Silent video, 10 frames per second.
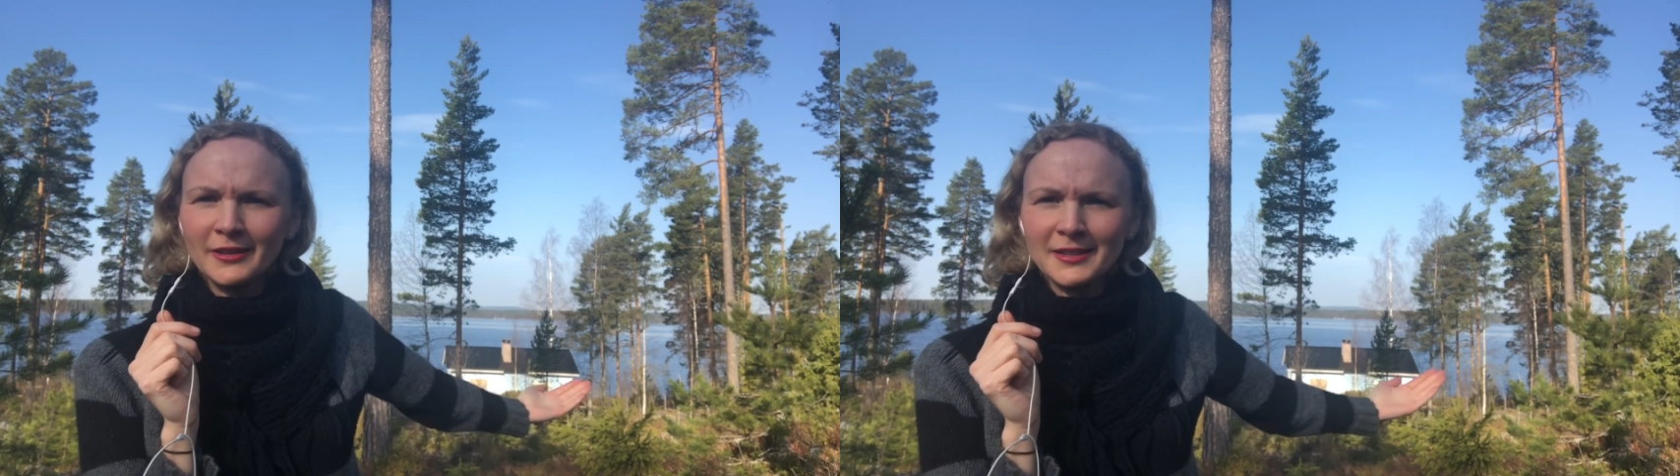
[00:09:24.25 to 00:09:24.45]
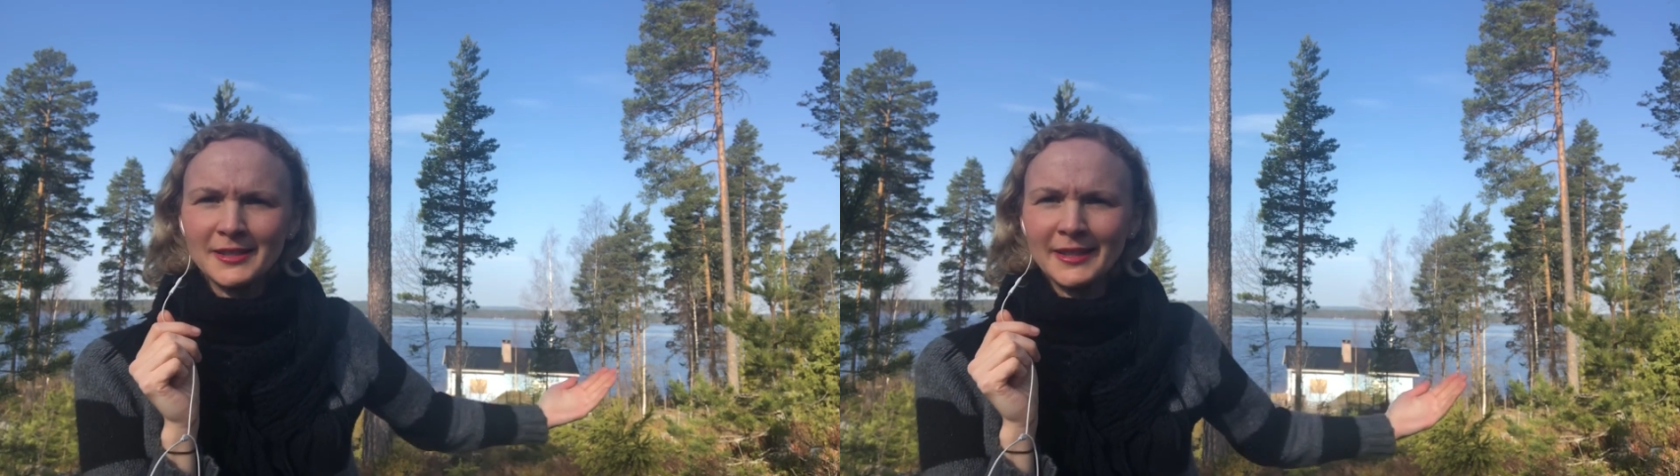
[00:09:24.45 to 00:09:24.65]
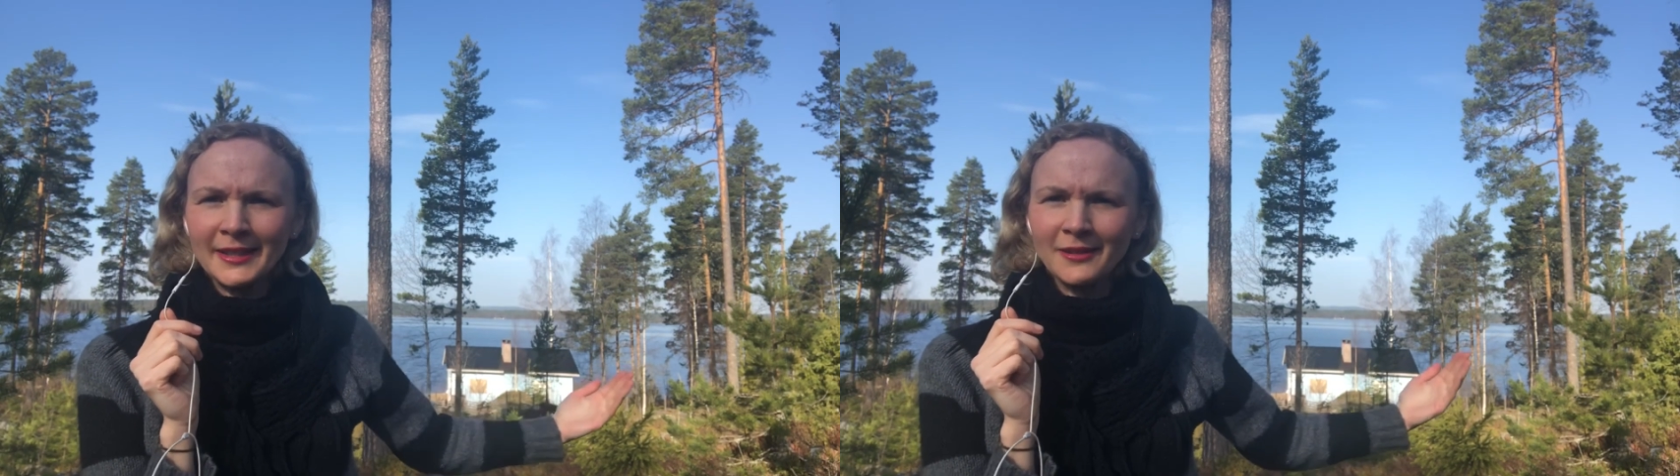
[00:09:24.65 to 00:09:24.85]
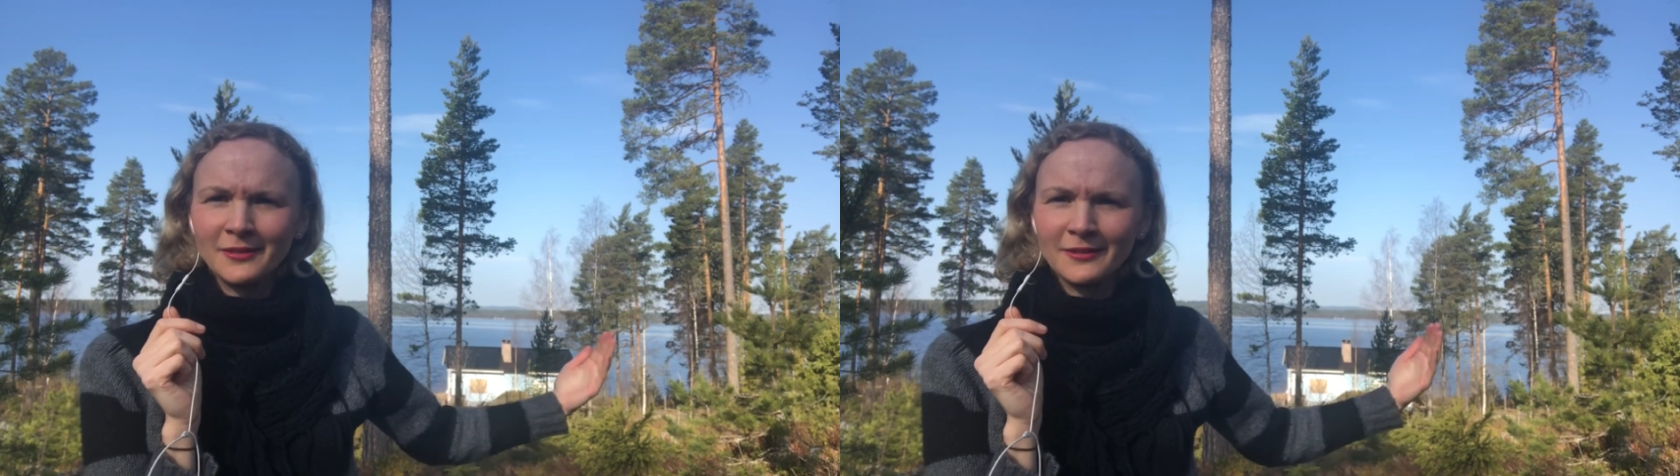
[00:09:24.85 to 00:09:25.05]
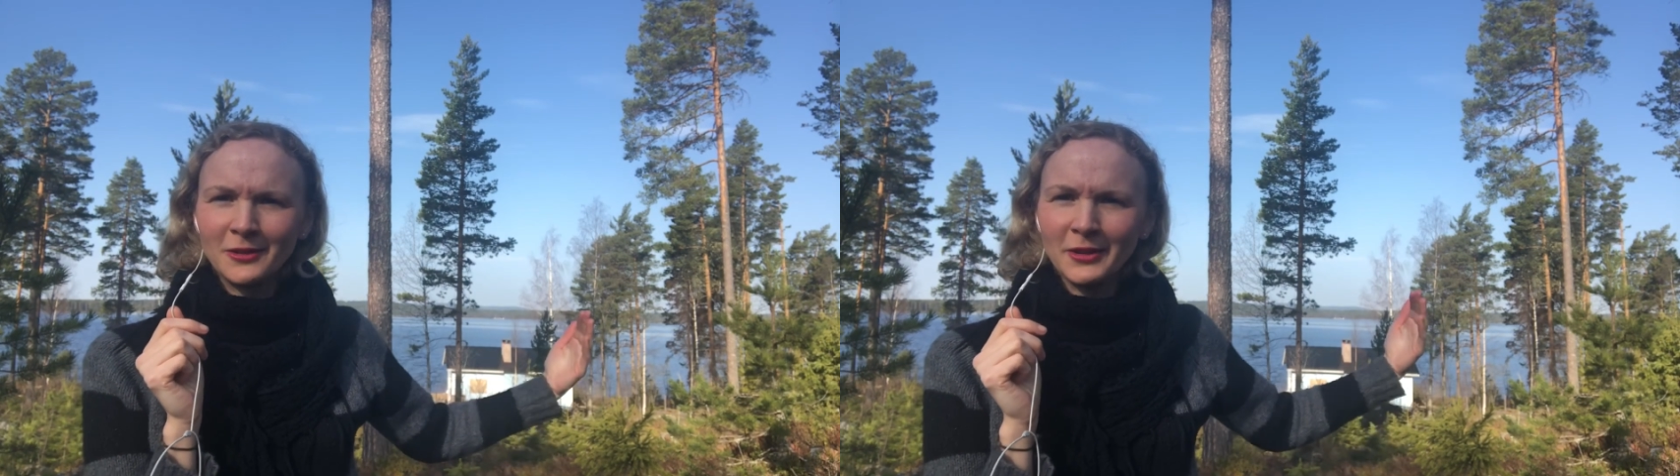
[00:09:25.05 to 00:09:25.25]
this thing,
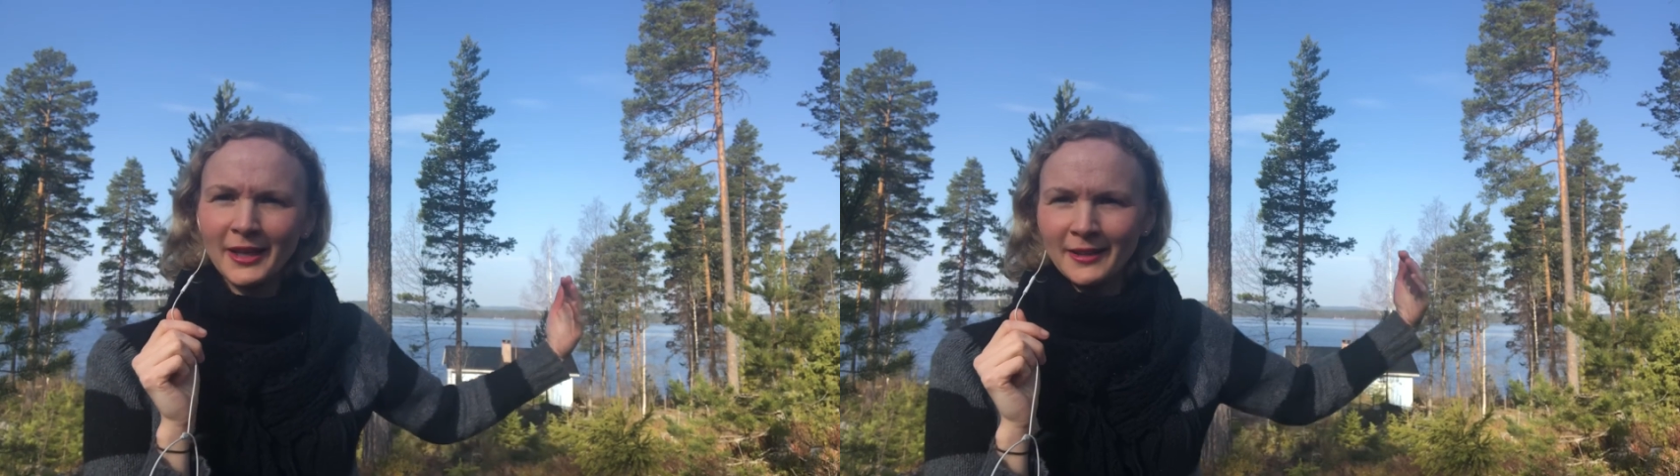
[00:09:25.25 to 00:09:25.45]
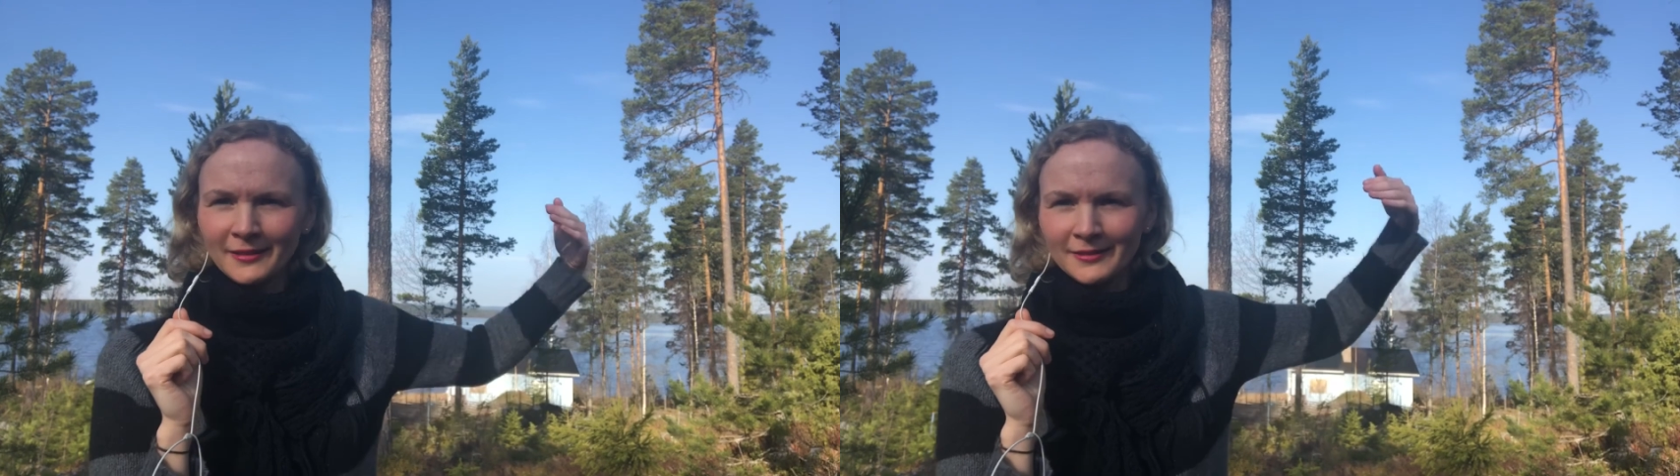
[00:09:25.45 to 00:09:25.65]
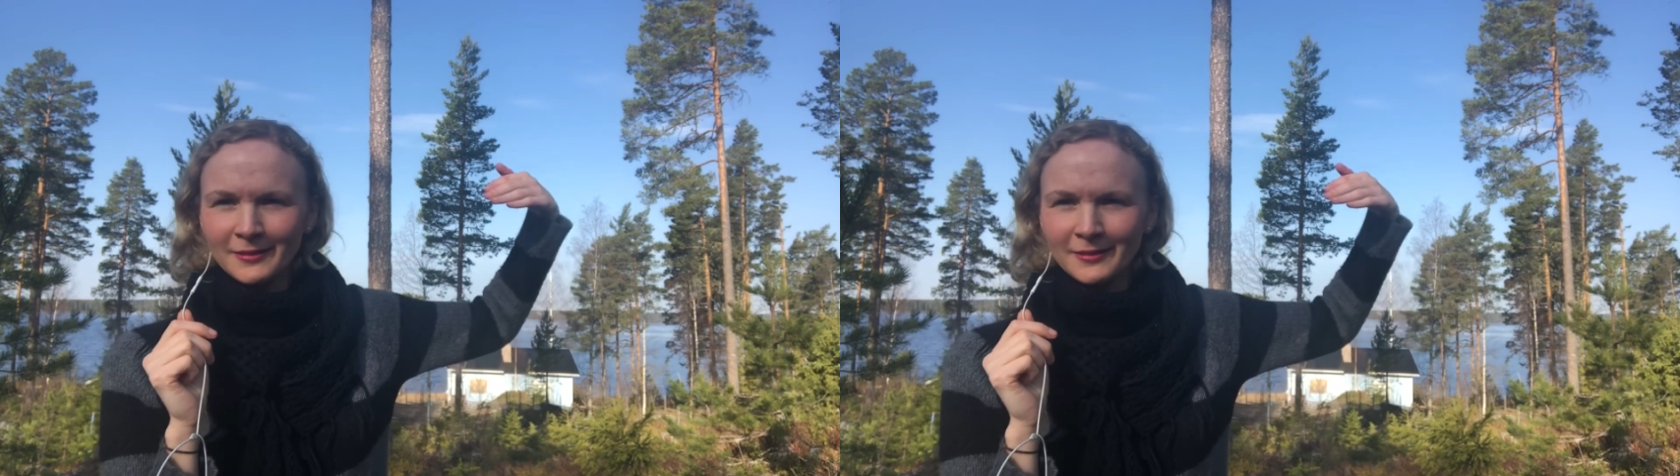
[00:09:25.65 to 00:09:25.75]
okay?